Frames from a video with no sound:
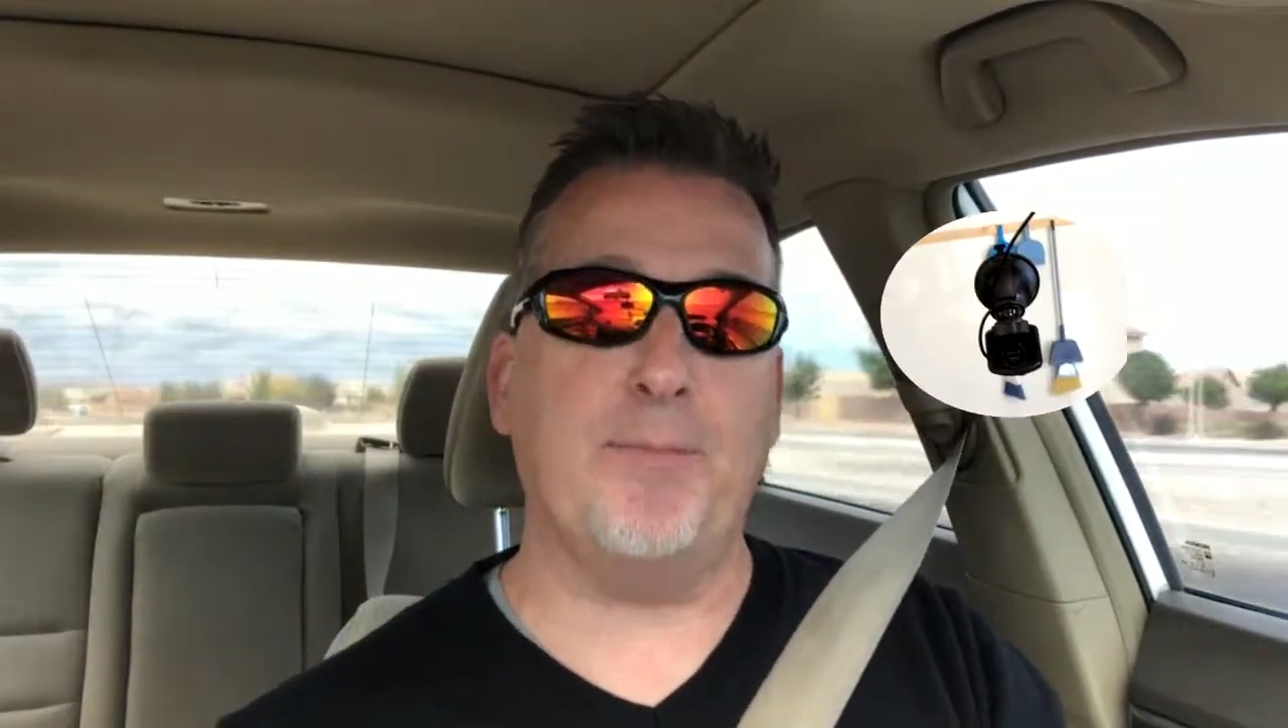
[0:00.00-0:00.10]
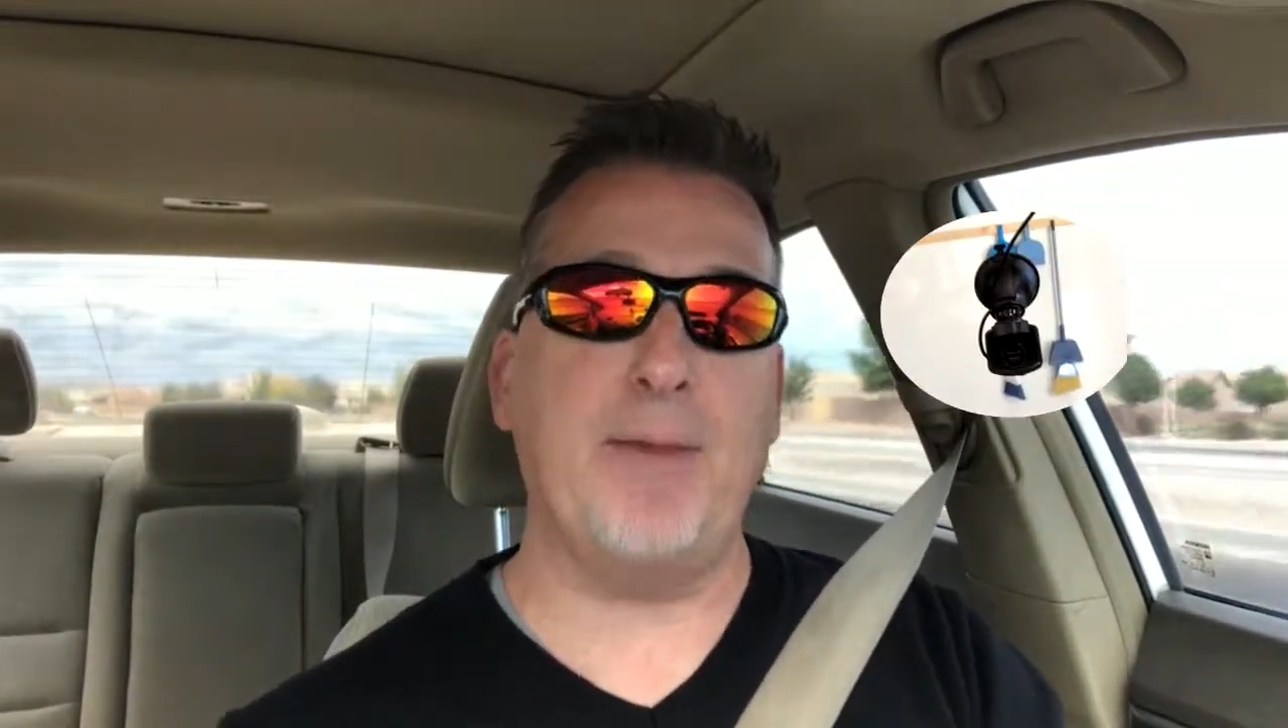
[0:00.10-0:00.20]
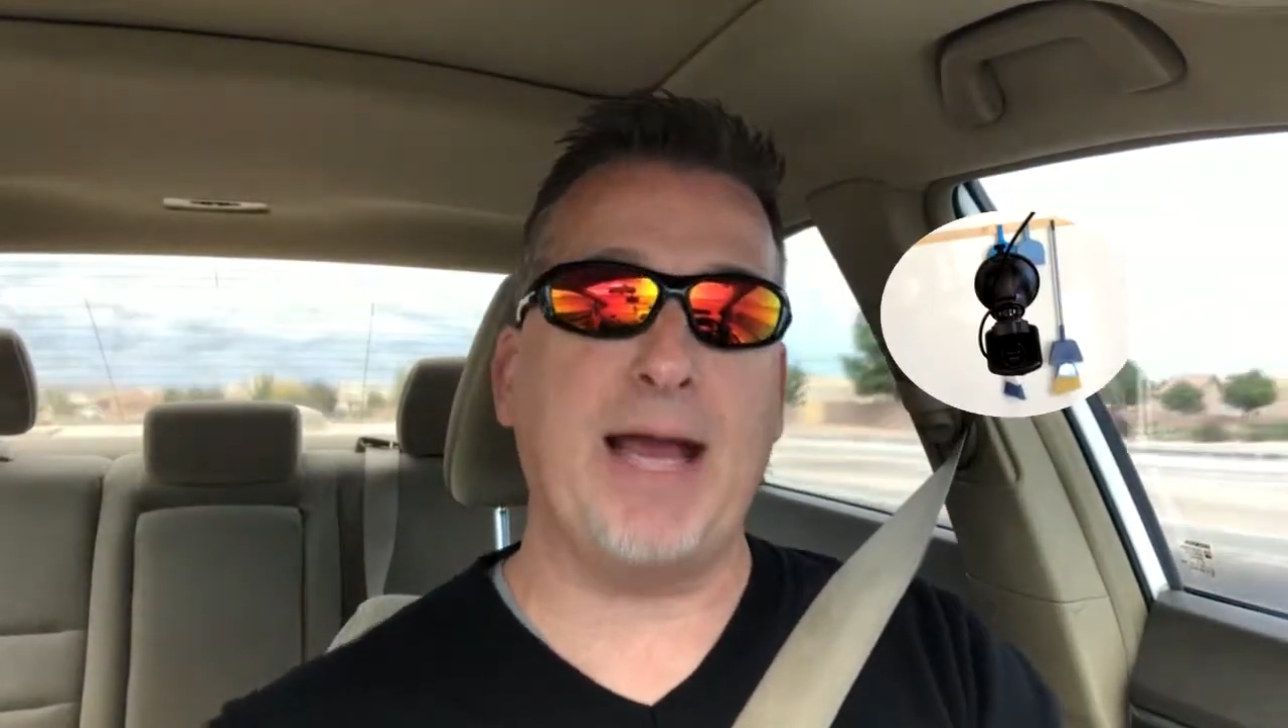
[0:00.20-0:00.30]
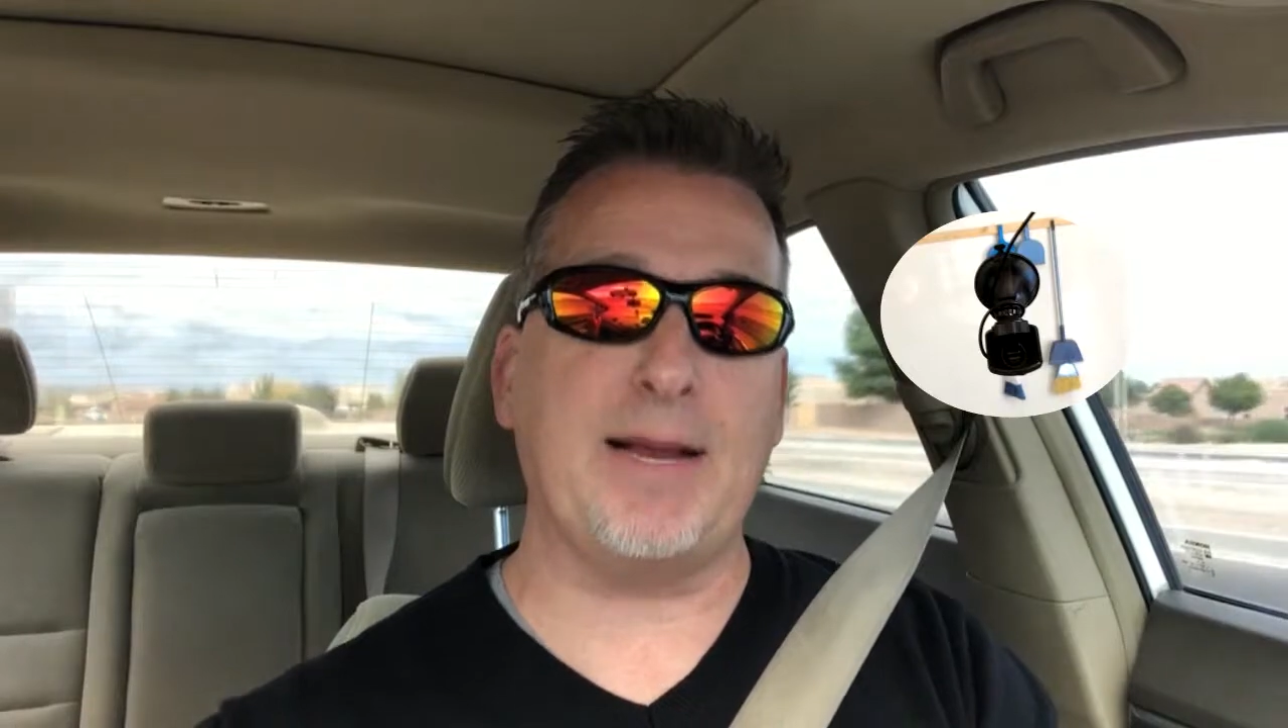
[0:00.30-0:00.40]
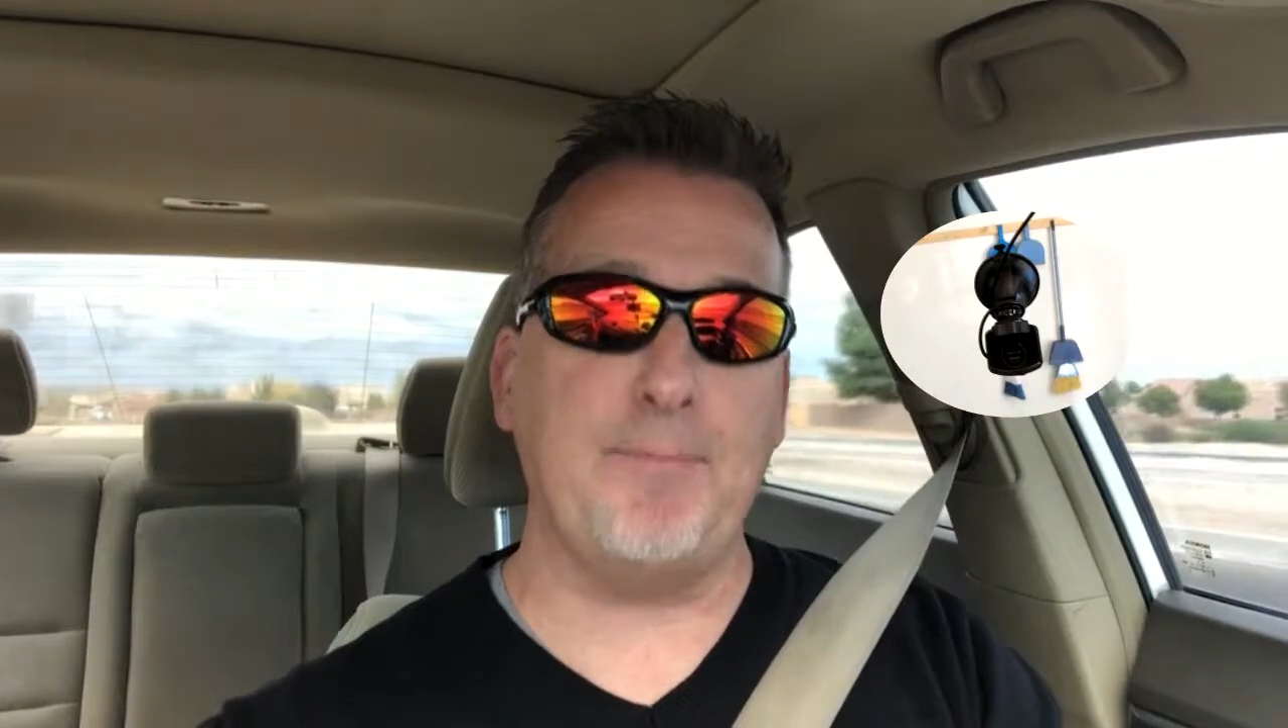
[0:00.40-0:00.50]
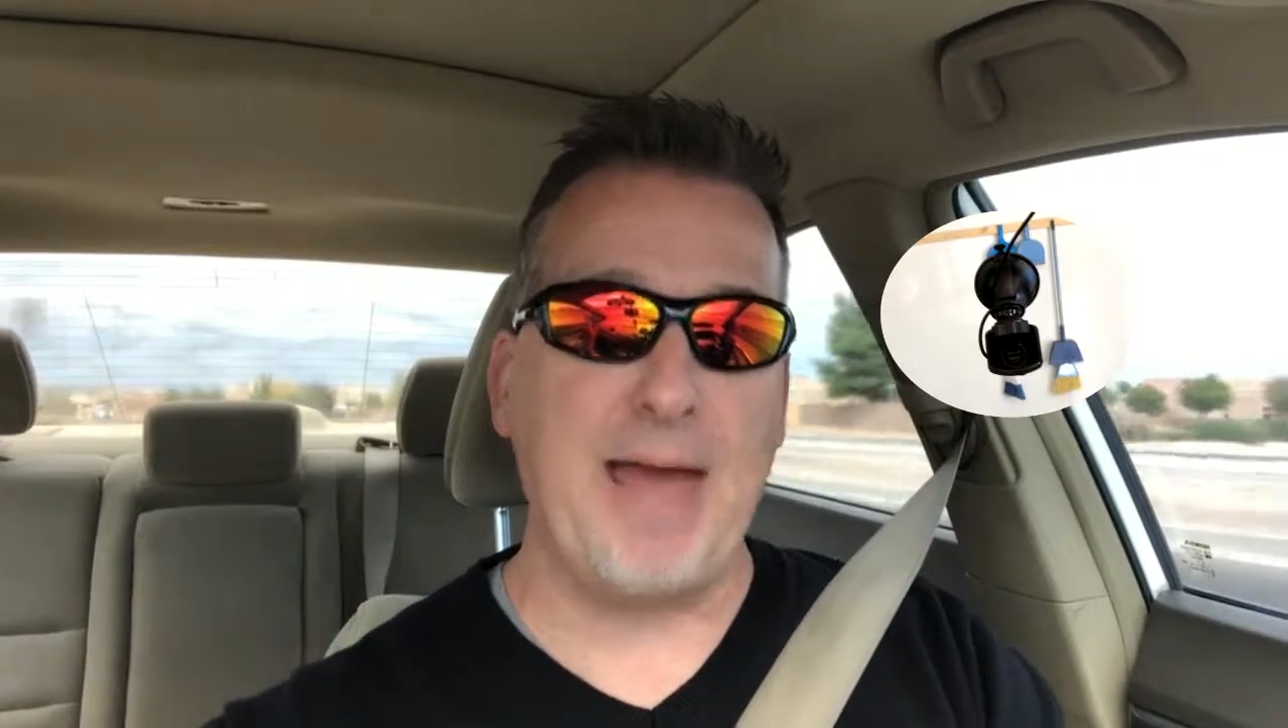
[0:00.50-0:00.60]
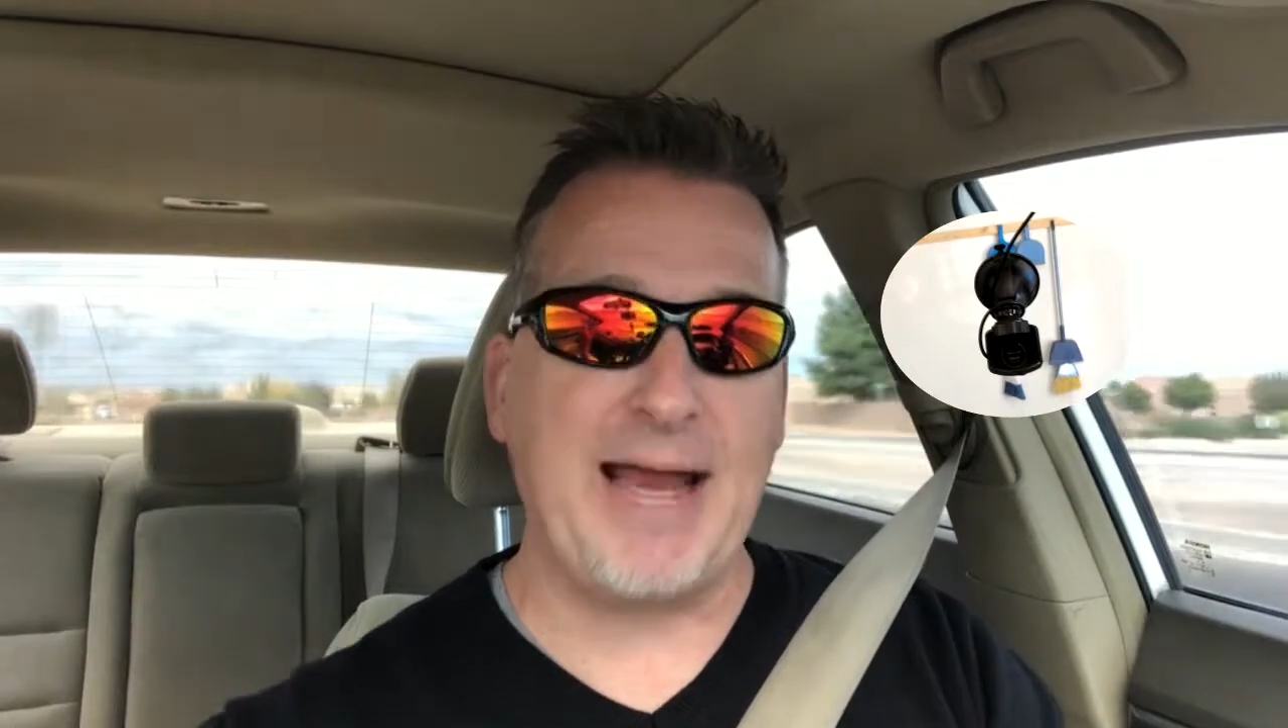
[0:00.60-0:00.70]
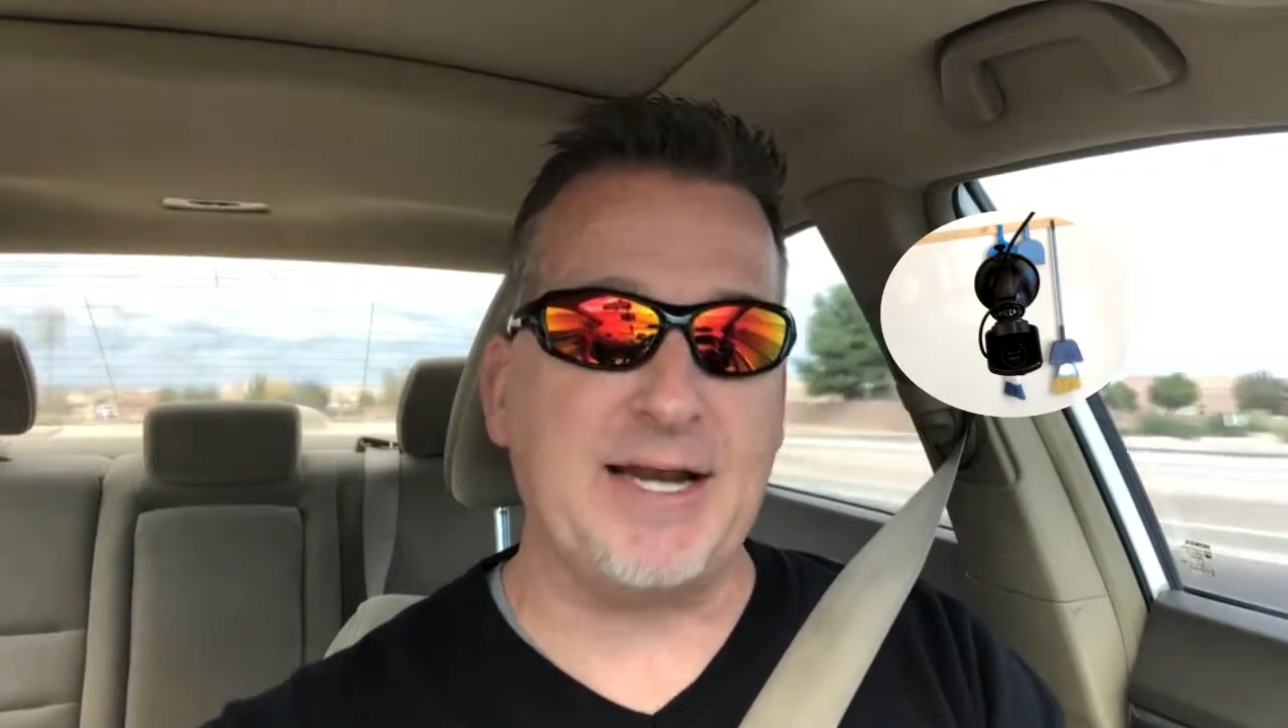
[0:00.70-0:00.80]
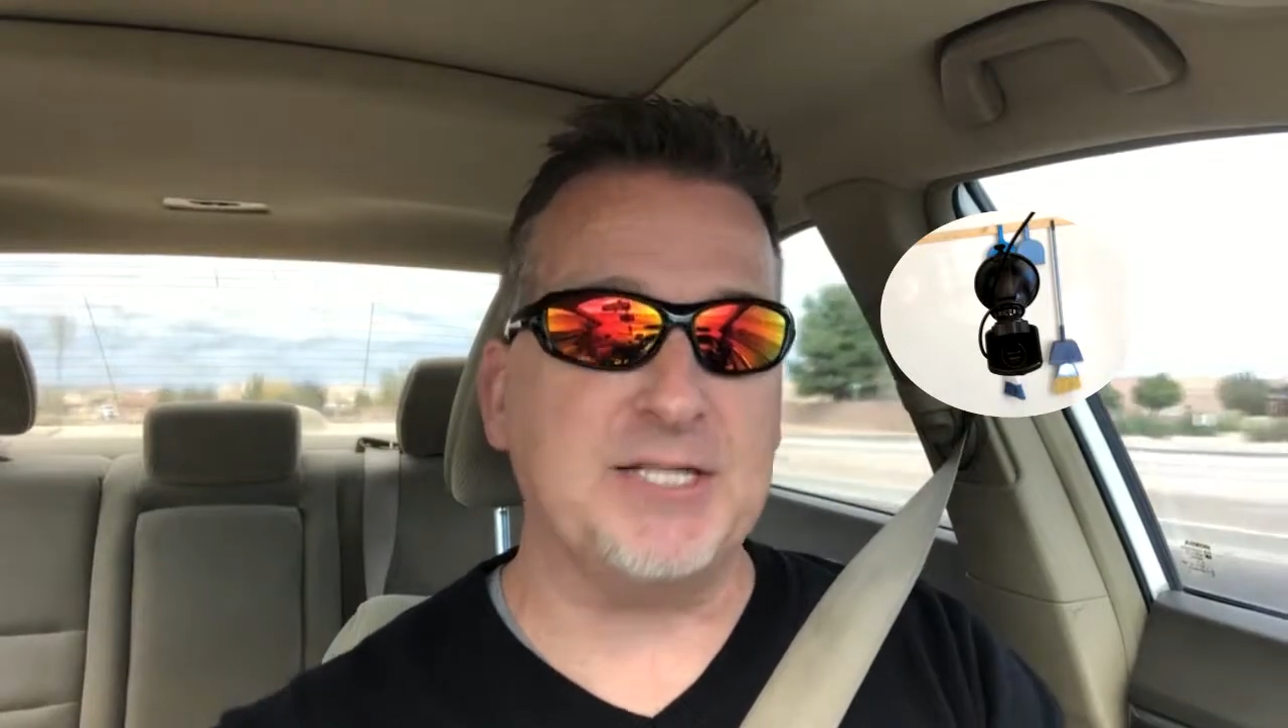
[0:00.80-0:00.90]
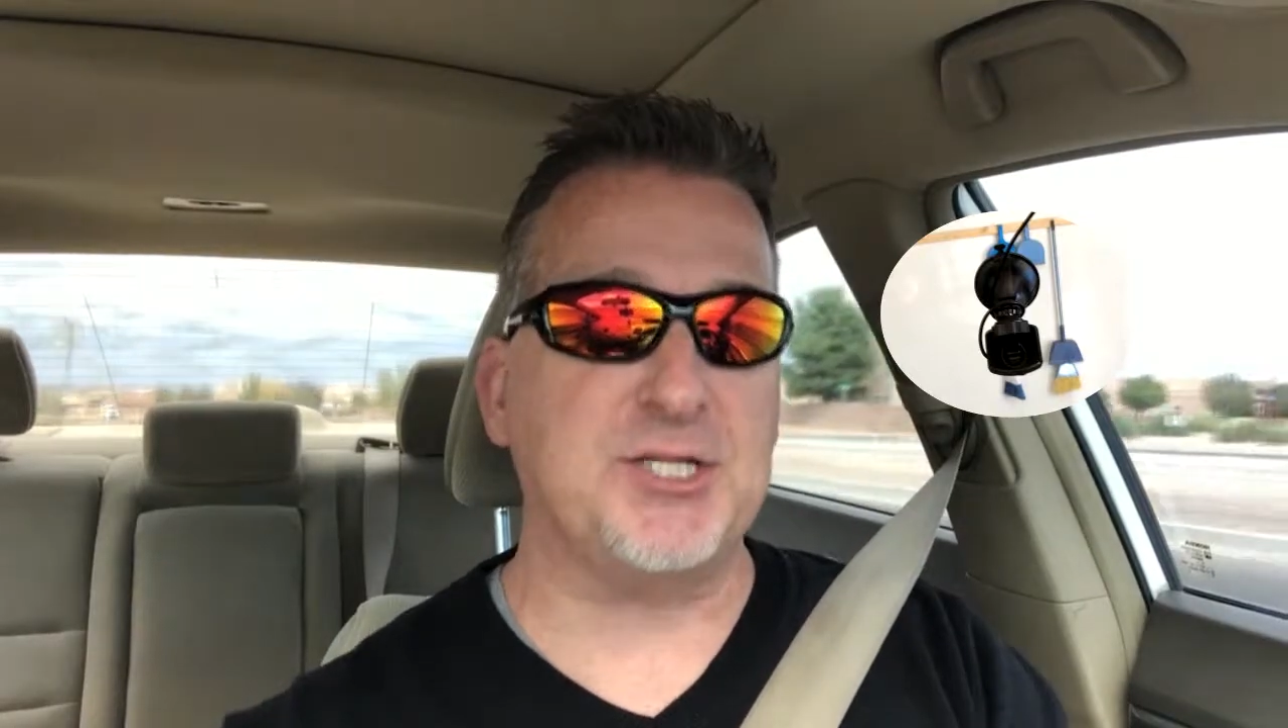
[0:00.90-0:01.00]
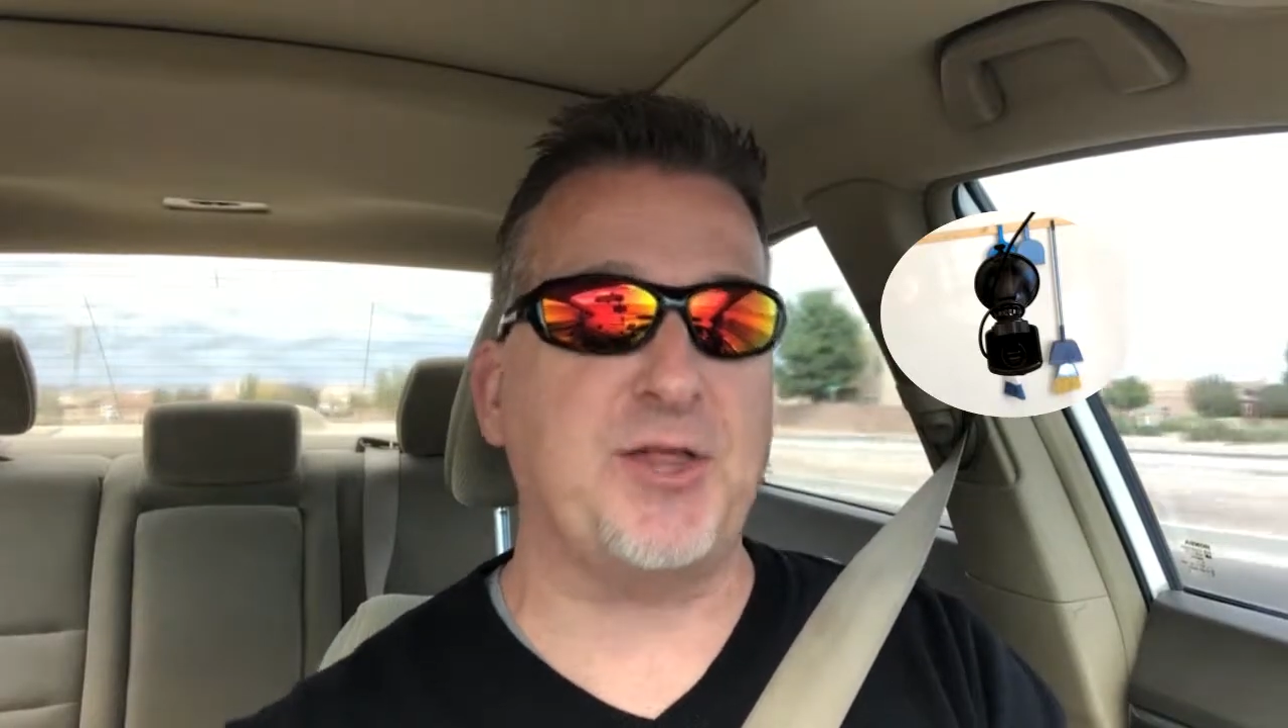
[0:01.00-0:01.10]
magnets